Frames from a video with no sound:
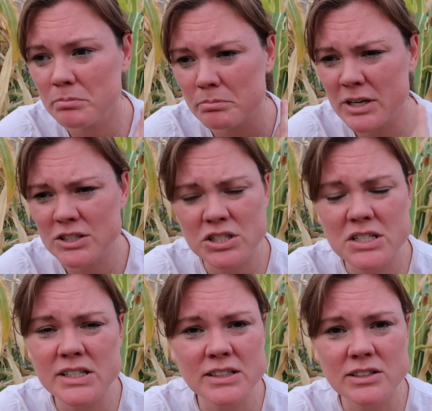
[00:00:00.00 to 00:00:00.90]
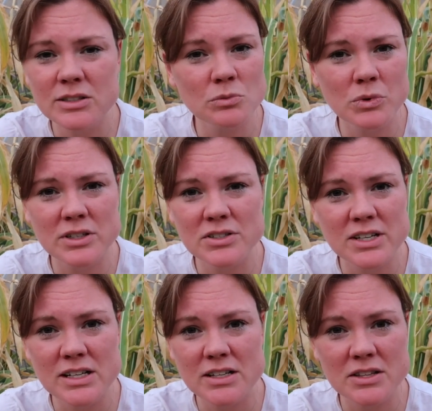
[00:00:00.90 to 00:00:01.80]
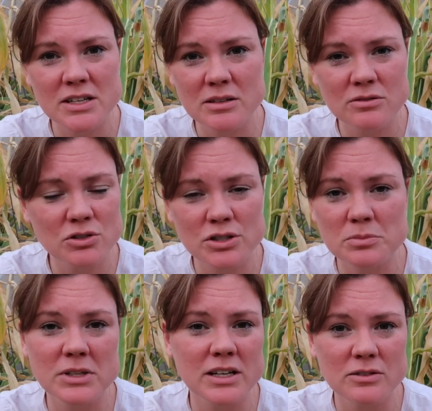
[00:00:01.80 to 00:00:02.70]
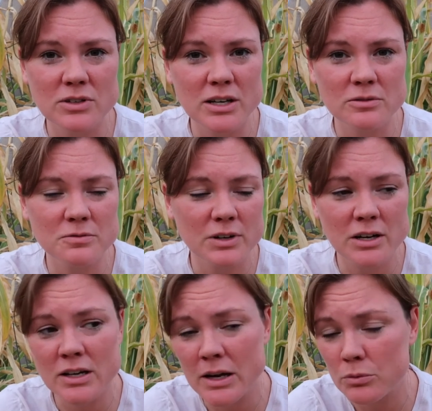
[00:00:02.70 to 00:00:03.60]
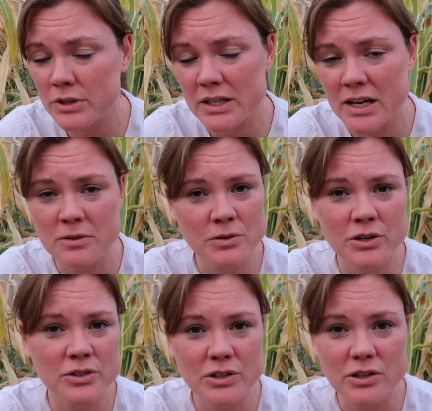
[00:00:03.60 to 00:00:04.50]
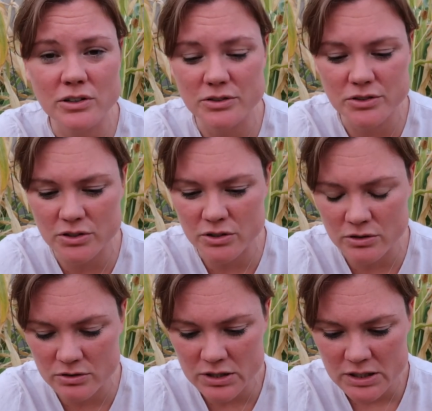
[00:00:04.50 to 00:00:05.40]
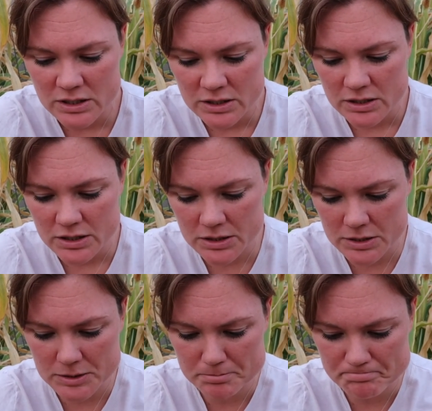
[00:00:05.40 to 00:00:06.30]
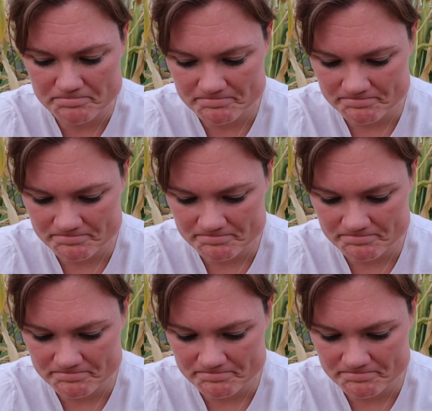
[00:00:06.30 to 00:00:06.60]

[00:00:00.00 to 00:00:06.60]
my cheek and didn't want to say anything, trust me, I've, I've I really I've heard it all. So um,